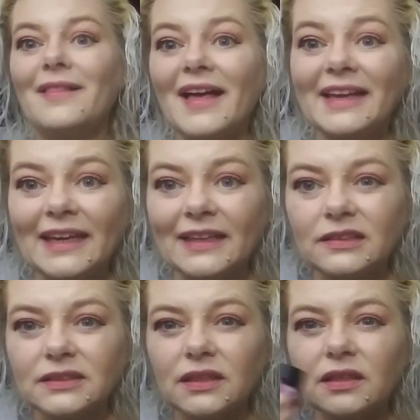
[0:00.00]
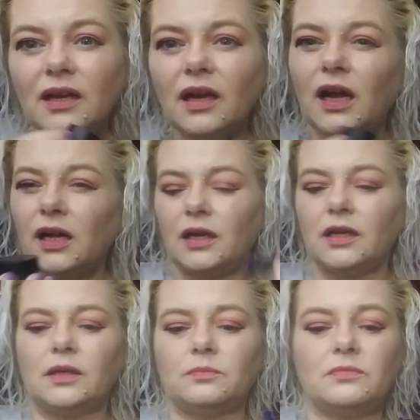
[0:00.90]
I like it.
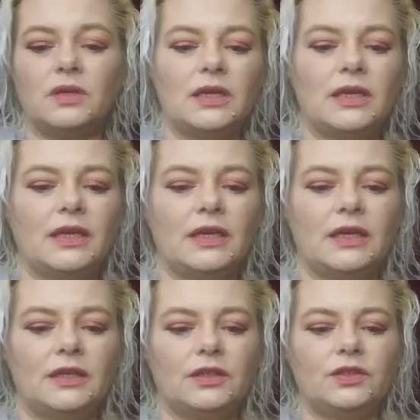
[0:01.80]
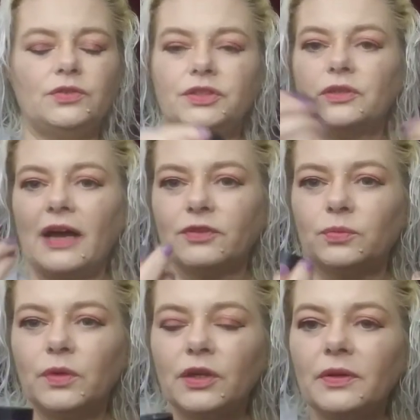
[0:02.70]
Um, you still
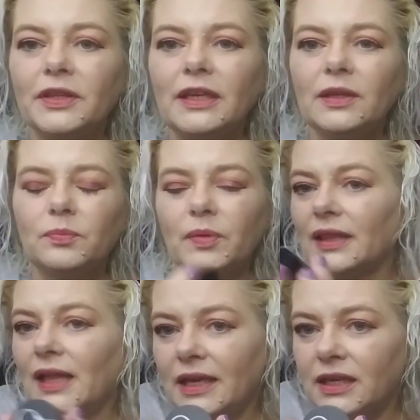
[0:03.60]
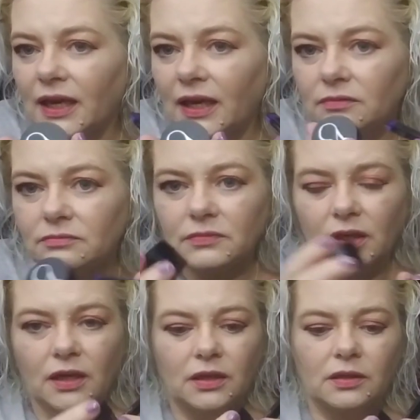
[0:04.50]
have to work with it, but I like it.
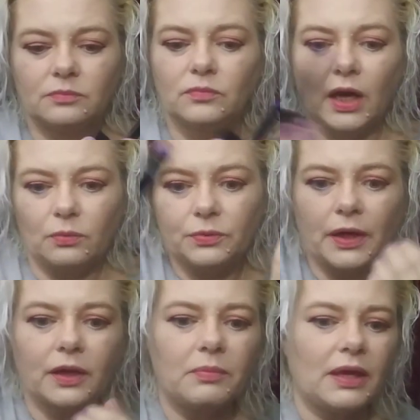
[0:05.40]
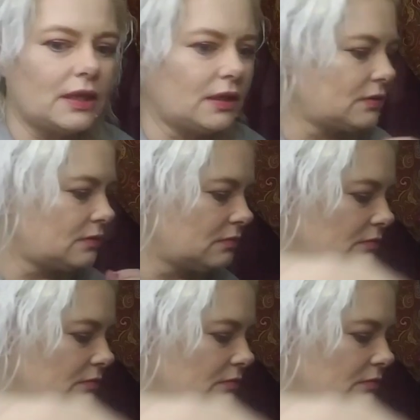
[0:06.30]
Um, I would recommend it.